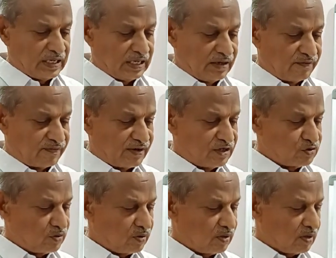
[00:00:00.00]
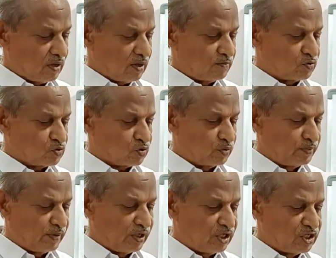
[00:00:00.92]
A phraseogram should
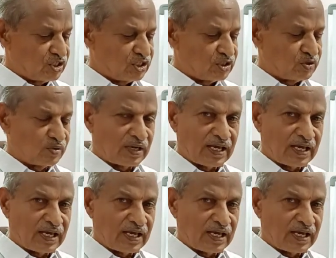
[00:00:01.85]
be easy to